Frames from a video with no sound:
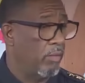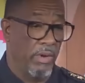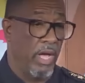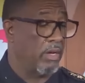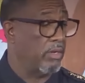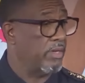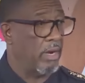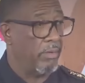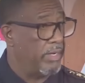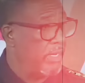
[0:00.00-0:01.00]
We're not going to
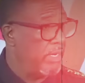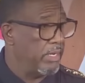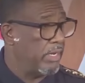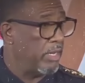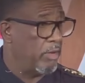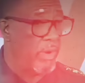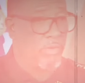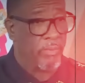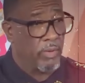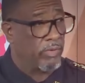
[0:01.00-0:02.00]
tolerate any, any
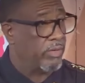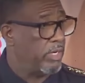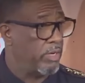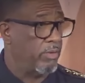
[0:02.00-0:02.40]
retribution, any